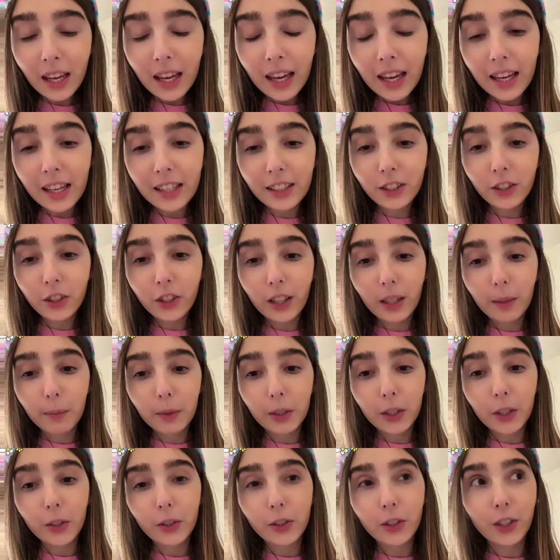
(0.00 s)
Instagram
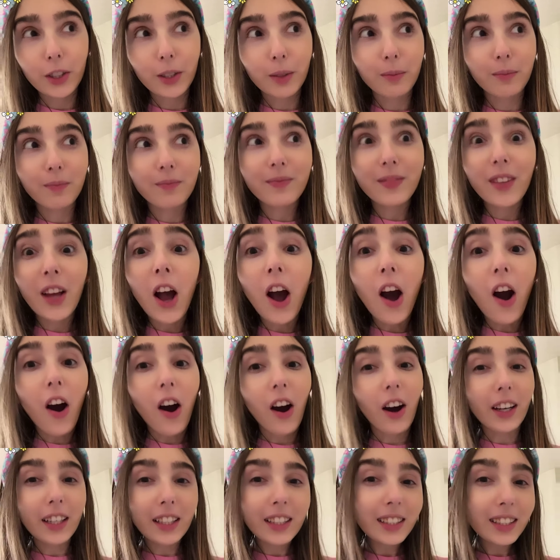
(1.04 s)
or YouTube?
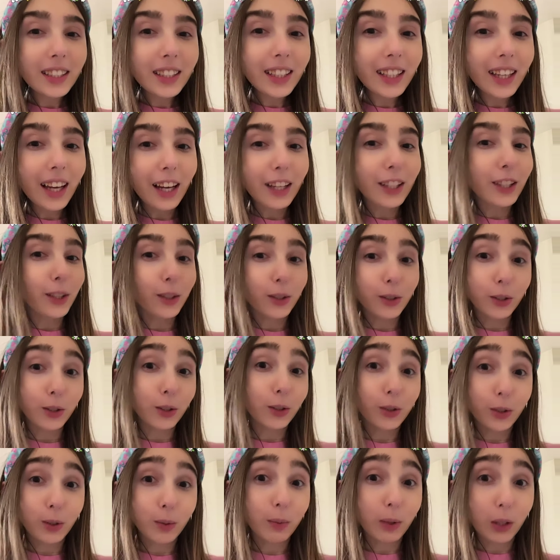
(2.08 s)
Honestly, I use
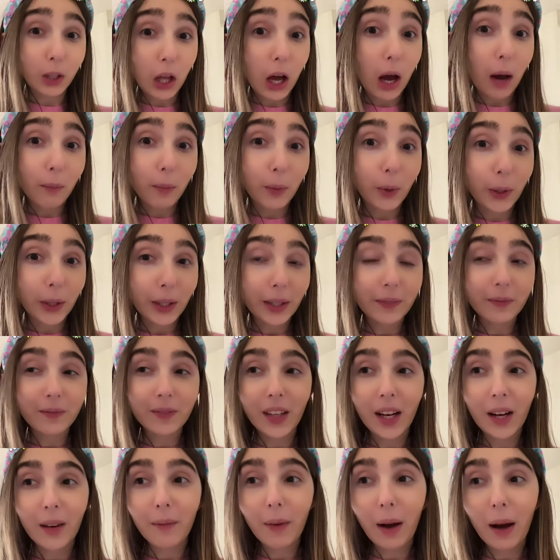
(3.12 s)
YouTube a lot more.
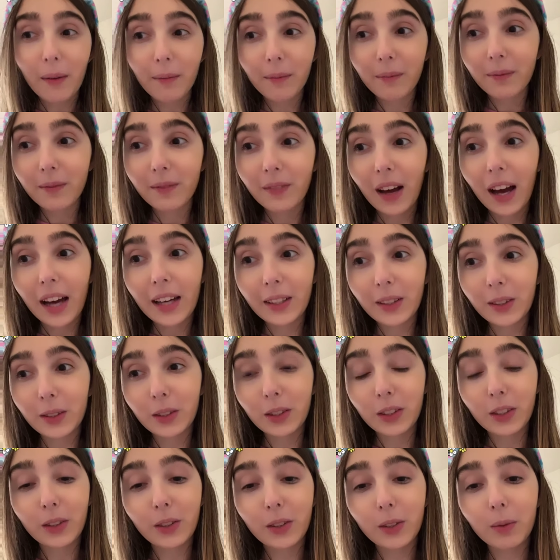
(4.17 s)
I use
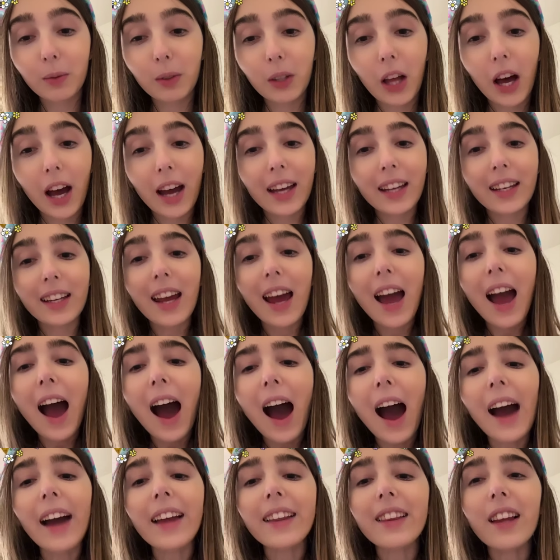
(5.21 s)
YouTube a lot, and
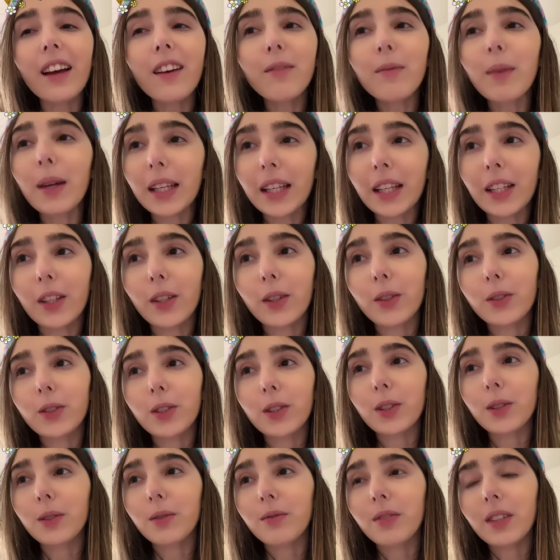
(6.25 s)
I love making
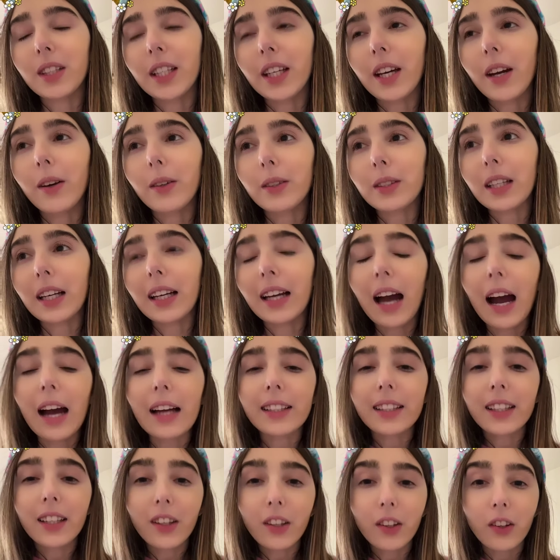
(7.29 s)
YouTube videos. Like, I
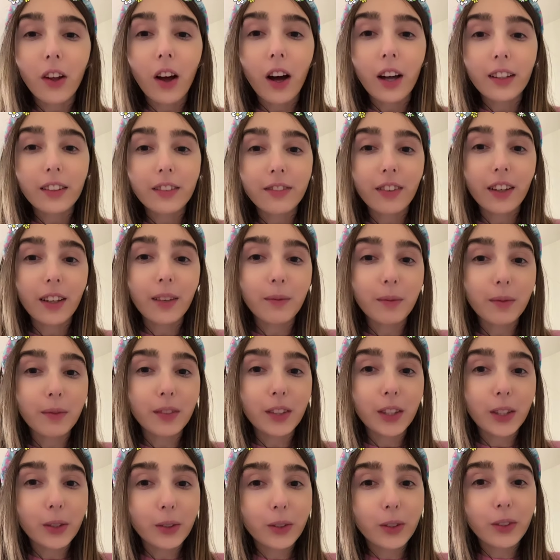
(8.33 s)
did a lot of fun
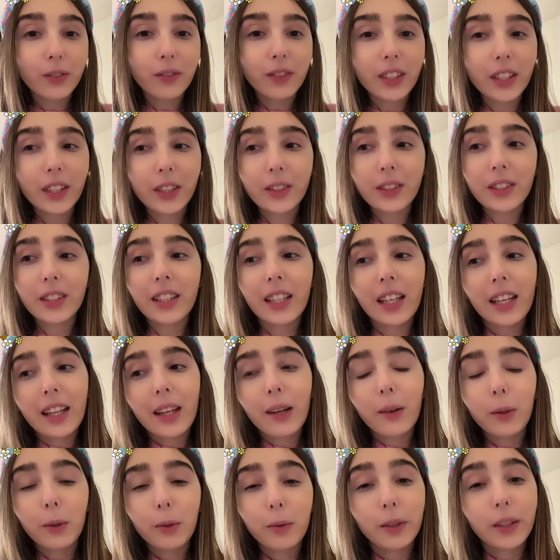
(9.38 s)
YouTube videos today that
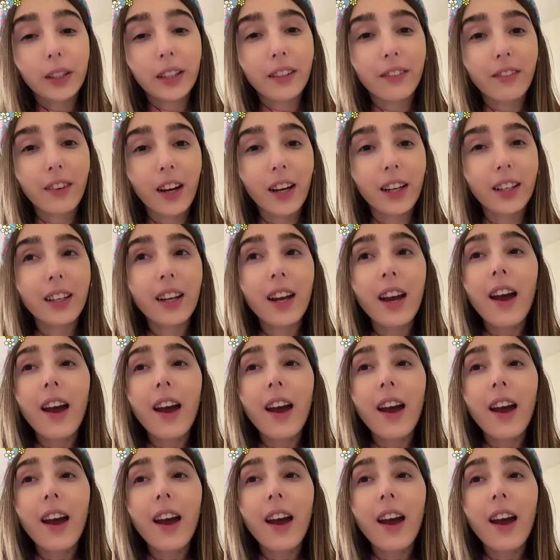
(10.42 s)
were really fun.